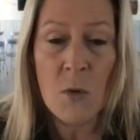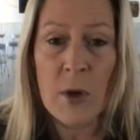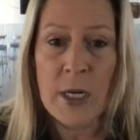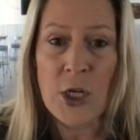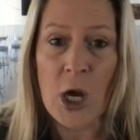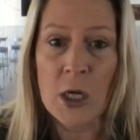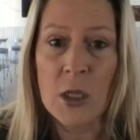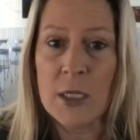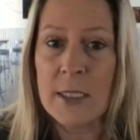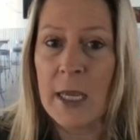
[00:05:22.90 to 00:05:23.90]
what a dog
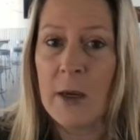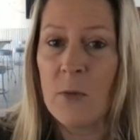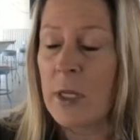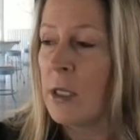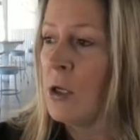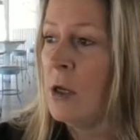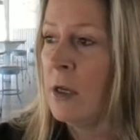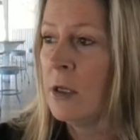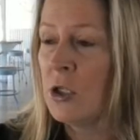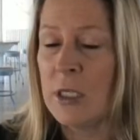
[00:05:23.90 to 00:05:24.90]
looks like when
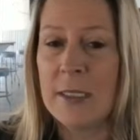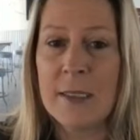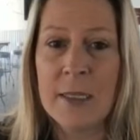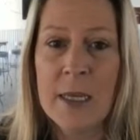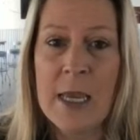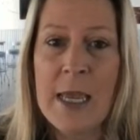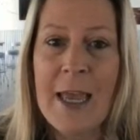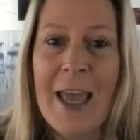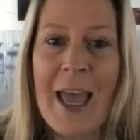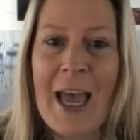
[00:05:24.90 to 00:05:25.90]
she's
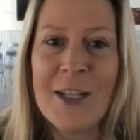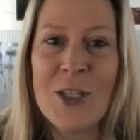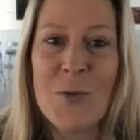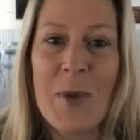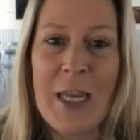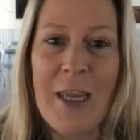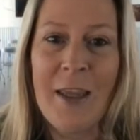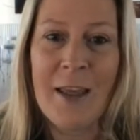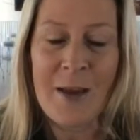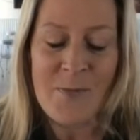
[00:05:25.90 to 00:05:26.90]
had too
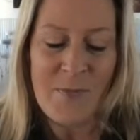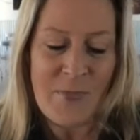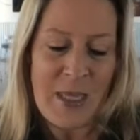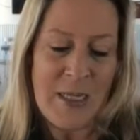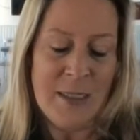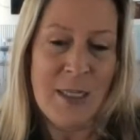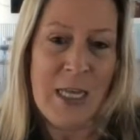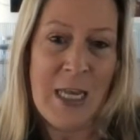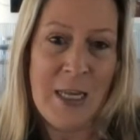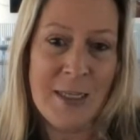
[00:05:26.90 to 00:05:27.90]
many things
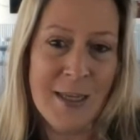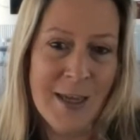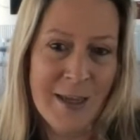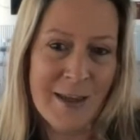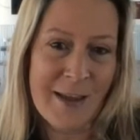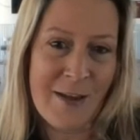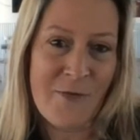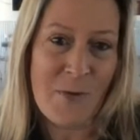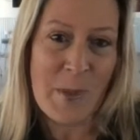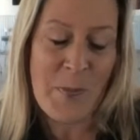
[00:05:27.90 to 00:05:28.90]
to eat
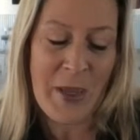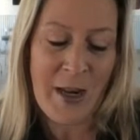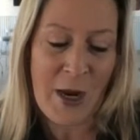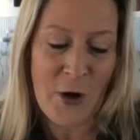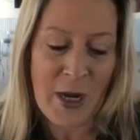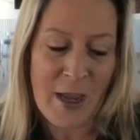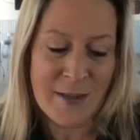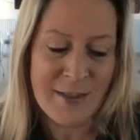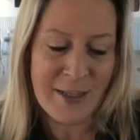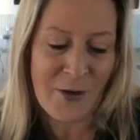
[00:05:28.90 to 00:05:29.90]
from the pit area.
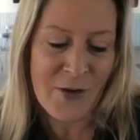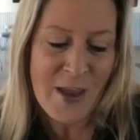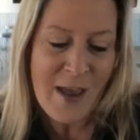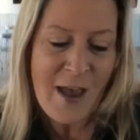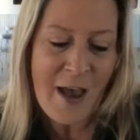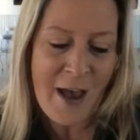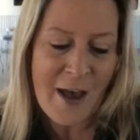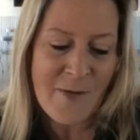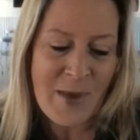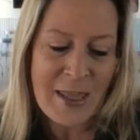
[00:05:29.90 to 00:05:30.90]
So,
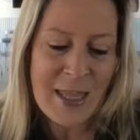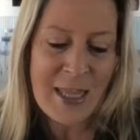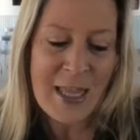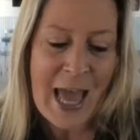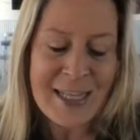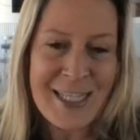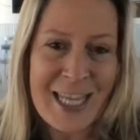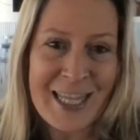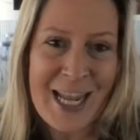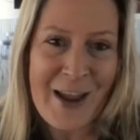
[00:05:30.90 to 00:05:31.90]
and then the last
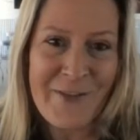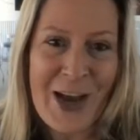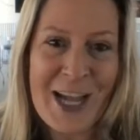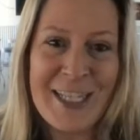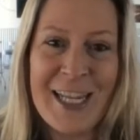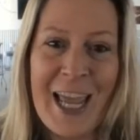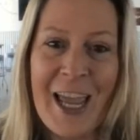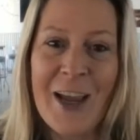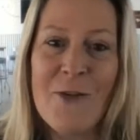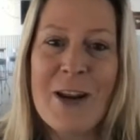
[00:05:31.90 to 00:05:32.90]
thing that I've got
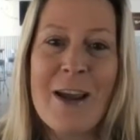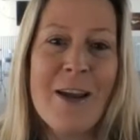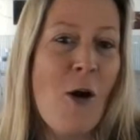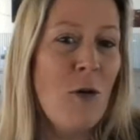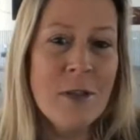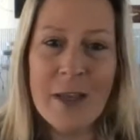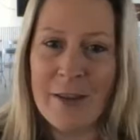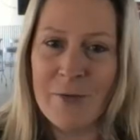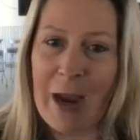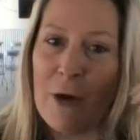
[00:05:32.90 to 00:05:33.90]
today, going on a whole
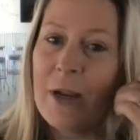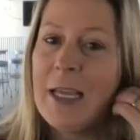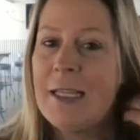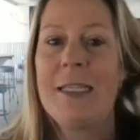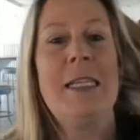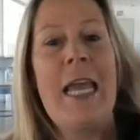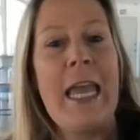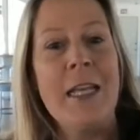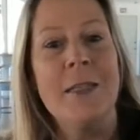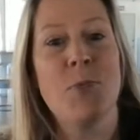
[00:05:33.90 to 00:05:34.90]
other route, is
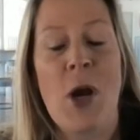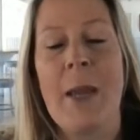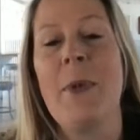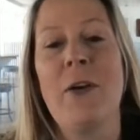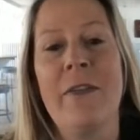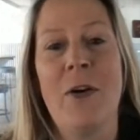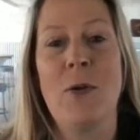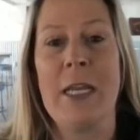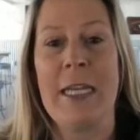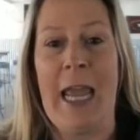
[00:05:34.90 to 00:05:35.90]
today is primary
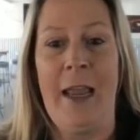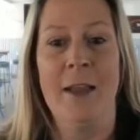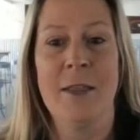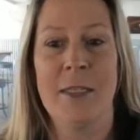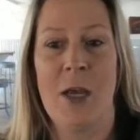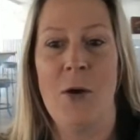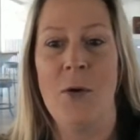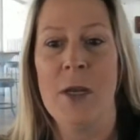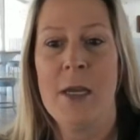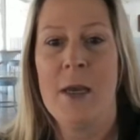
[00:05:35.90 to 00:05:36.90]
voting day.
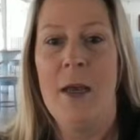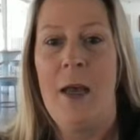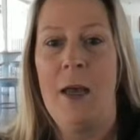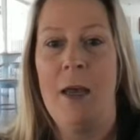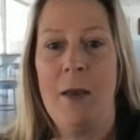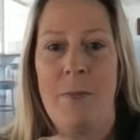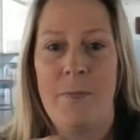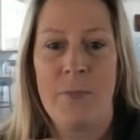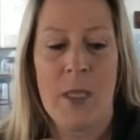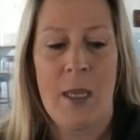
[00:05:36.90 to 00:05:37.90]
So,
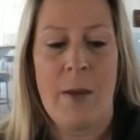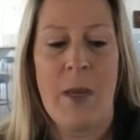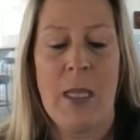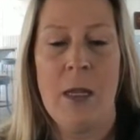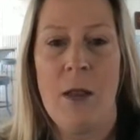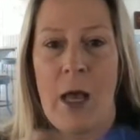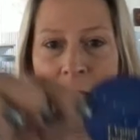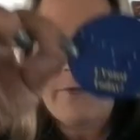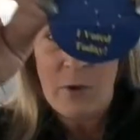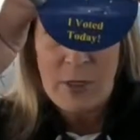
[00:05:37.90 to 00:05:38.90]
I got my little
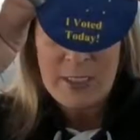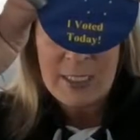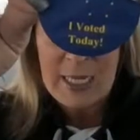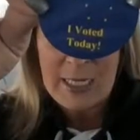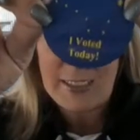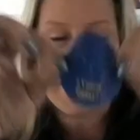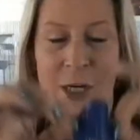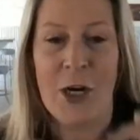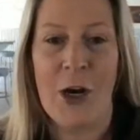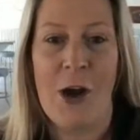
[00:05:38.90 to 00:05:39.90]
"I voted today"
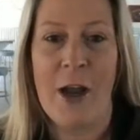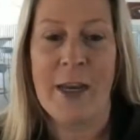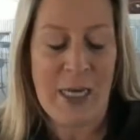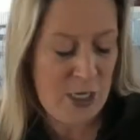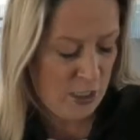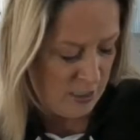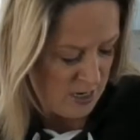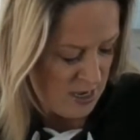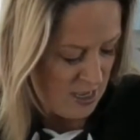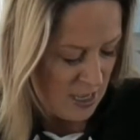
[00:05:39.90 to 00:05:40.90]
sticker on here.
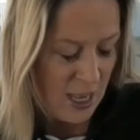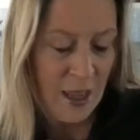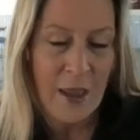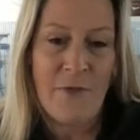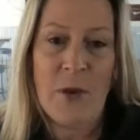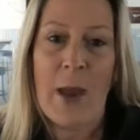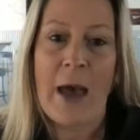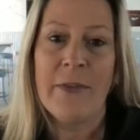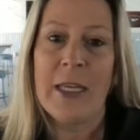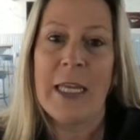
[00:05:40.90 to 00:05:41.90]
If you
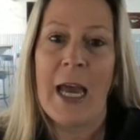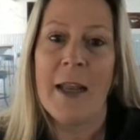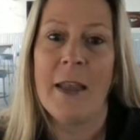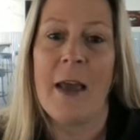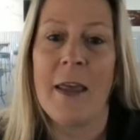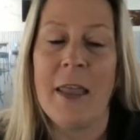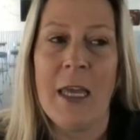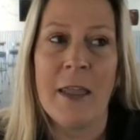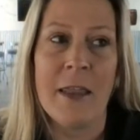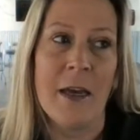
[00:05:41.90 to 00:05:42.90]
haven't yet, I
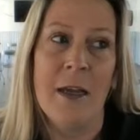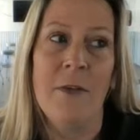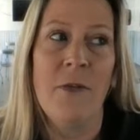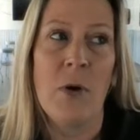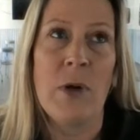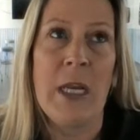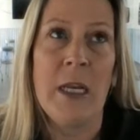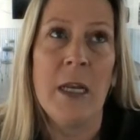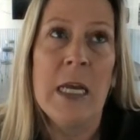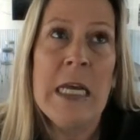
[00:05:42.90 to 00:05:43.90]
think the
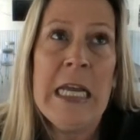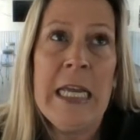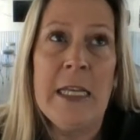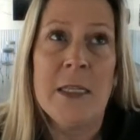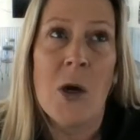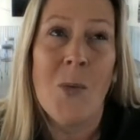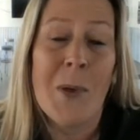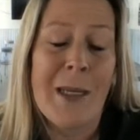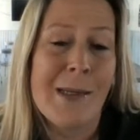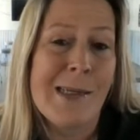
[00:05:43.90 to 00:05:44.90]
voting is
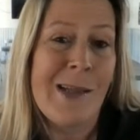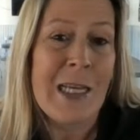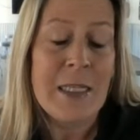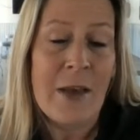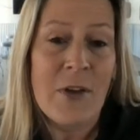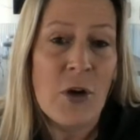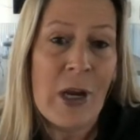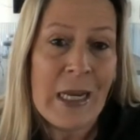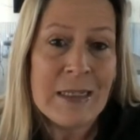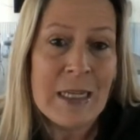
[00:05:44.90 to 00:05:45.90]
open until like 7 or
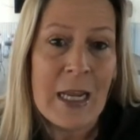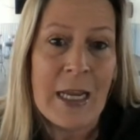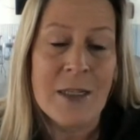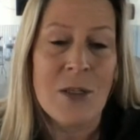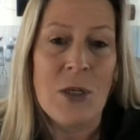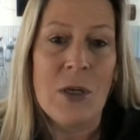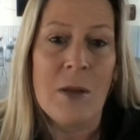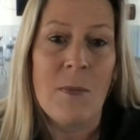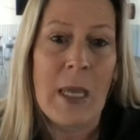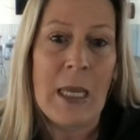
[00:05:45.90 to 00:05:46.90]
8 tonight, so you
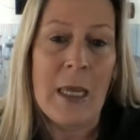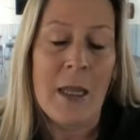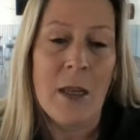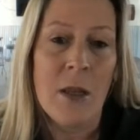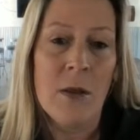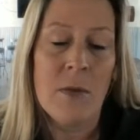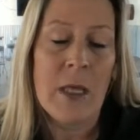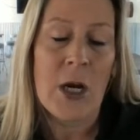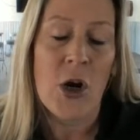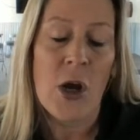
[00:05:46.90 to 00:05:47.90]
can make it
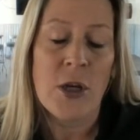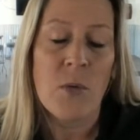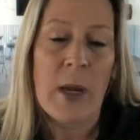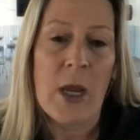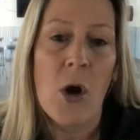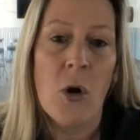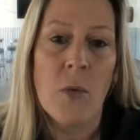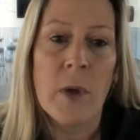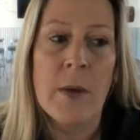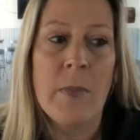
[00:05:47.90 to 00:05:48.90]
there on your way
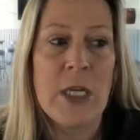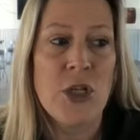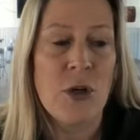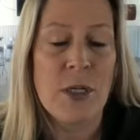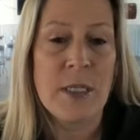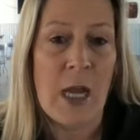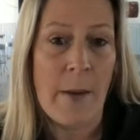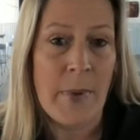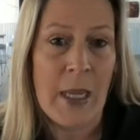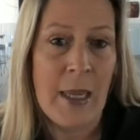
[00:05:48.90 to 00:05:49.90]
home. Be sure to
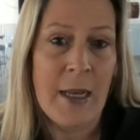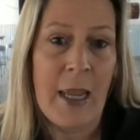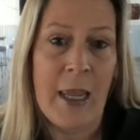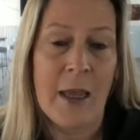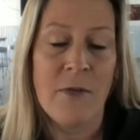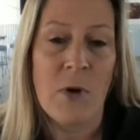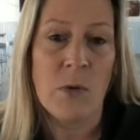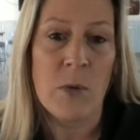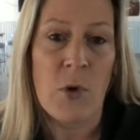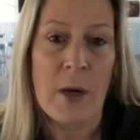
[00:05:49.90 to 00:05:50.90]
stop in and vote
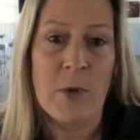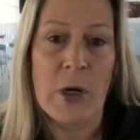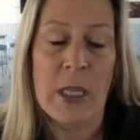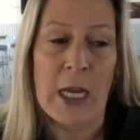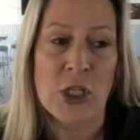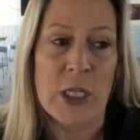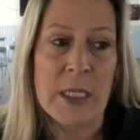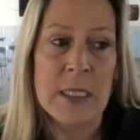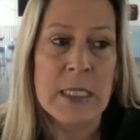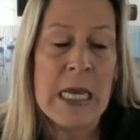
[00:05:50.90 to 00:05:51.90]
in the primary
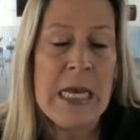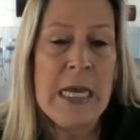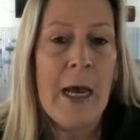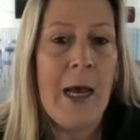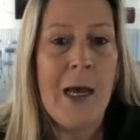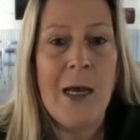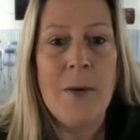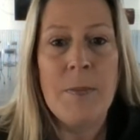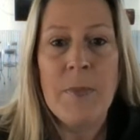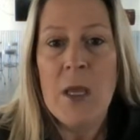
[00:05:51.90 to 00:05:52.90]
elections.
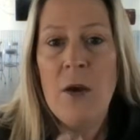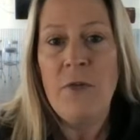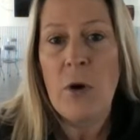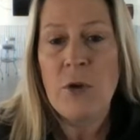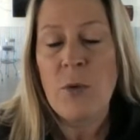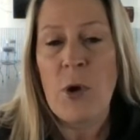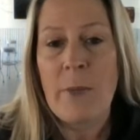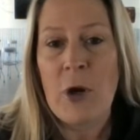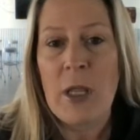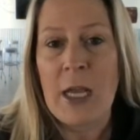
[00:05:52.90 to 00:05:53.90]
Vote in your
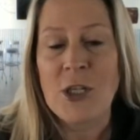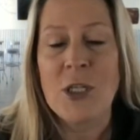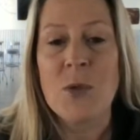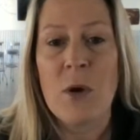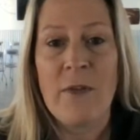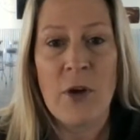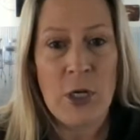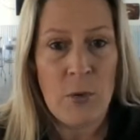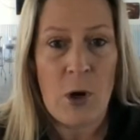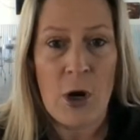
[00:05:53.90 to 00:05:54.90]
primary elections wherever
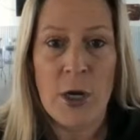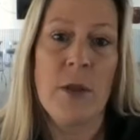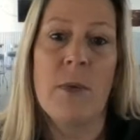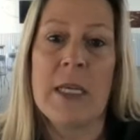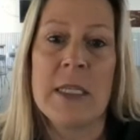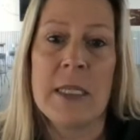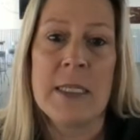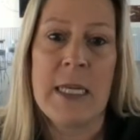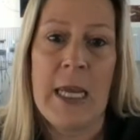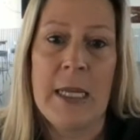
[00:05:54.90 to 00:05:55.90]
you are in the rest of the
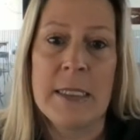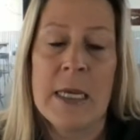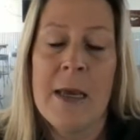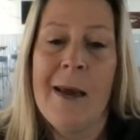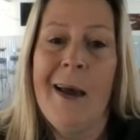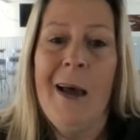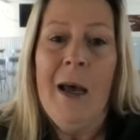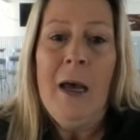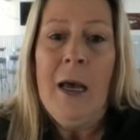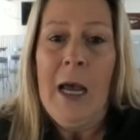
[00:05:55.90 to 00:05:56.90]
states.
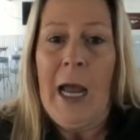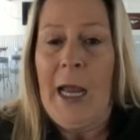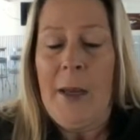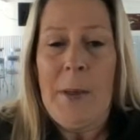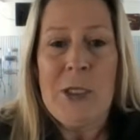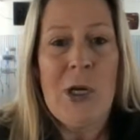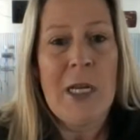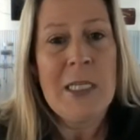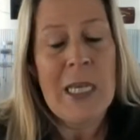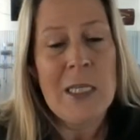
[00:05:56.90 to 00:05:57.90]
I try
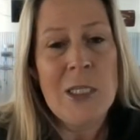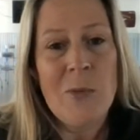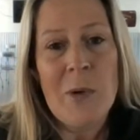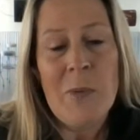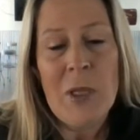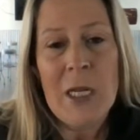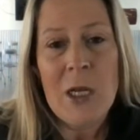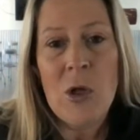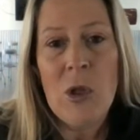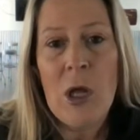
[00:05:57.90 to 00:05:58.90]
not to get super
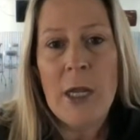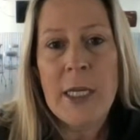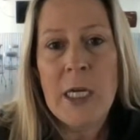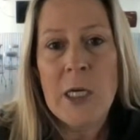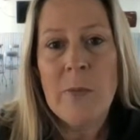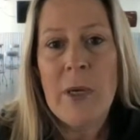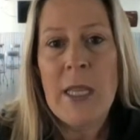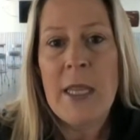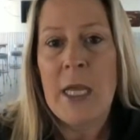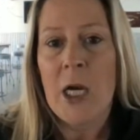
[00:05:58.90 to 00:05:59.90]
political on here,
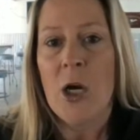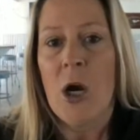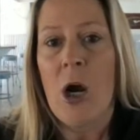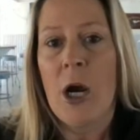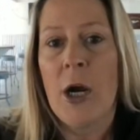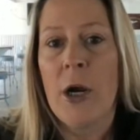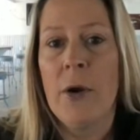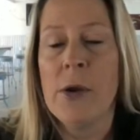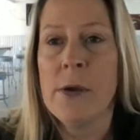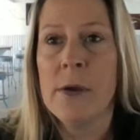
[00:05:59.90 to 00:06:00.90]
but there are